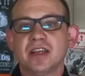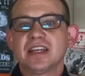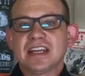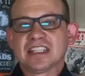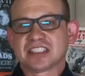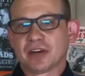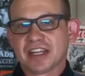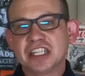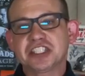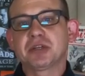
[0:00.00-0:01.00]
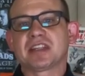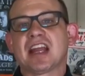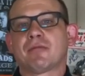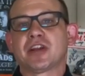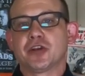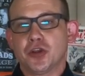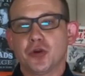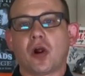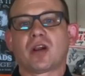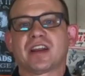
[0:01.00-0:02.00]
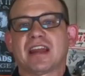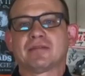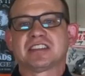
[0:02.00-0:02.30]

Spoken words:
Is there an issue with every new Harley-Davidson